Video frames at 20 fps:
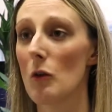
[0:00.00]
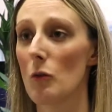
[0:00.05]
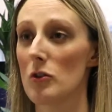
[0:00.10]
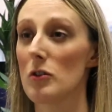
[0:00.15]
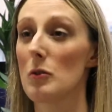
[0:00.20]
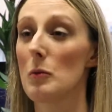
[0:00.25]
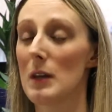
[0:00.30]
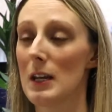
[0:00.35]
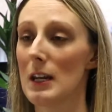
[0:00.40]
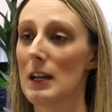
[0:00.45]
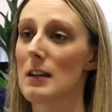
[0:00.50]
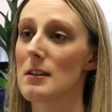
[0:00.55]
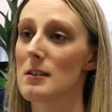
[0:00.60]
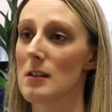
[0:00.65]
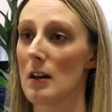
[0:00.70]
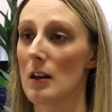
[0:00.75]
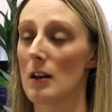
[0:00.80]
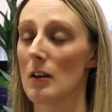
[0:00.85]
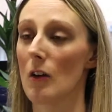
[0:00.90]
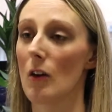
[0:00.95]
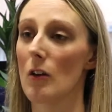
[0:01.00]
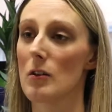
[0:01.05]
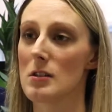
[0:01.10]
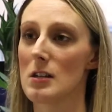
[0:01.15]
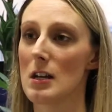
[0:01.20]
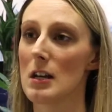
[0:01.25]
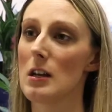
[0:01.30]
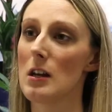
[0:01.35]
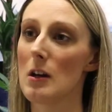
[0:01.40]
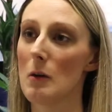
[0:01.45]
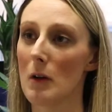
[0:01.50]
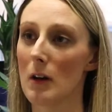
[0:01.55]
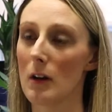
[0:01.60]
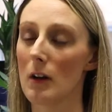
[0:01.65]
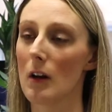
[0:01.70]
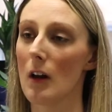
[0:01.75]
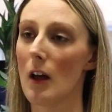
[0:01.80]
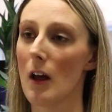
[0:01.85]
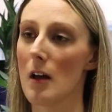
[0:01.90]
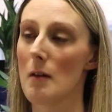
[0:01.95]
or do we need to continue and
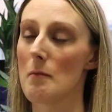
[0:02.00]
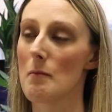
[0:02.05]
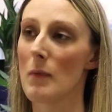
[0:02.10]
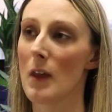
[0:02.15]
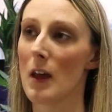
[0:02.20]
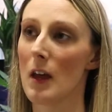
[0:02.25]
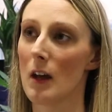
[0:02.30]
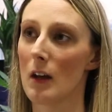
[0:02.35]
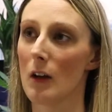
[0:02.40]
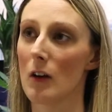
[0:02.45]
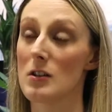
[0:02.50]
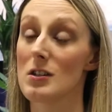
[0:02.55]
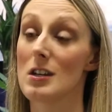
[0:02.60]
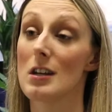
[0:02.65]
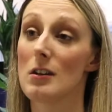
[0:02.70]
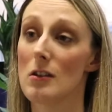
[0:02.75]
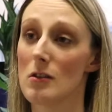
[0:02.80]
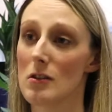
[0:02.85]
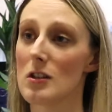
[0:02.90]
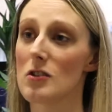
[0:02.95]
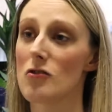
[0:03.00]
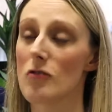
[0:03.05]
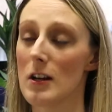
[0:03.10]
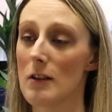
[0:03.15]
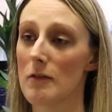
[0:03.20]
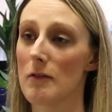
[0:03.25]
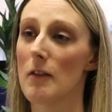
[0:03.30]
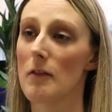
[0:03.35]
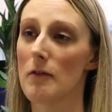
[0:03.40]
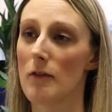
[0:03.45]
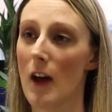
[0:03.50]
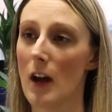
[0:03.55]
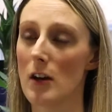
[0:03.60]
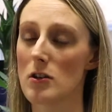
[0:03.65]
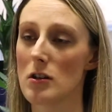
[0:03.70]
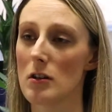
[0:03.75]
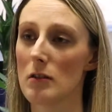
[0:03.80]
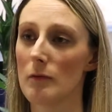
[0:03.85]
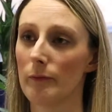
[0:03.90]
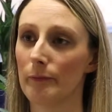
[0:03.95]
continue to treat for
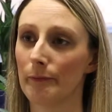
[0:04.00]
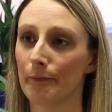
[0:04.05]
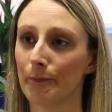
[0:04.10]
infection.